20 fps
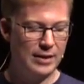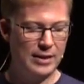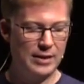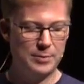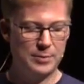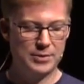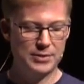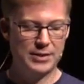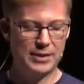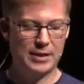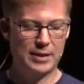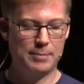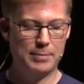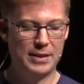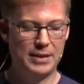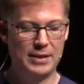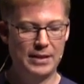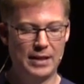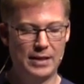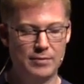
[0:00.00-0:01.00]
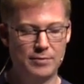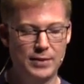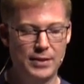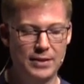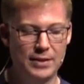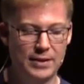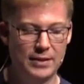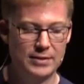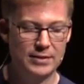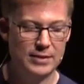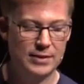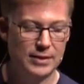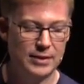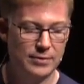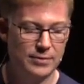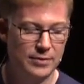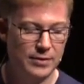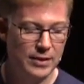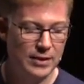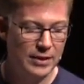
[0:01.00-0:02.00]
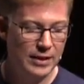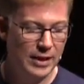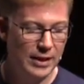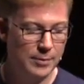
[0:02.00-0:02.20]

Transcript: It will set up any NVLink stuff.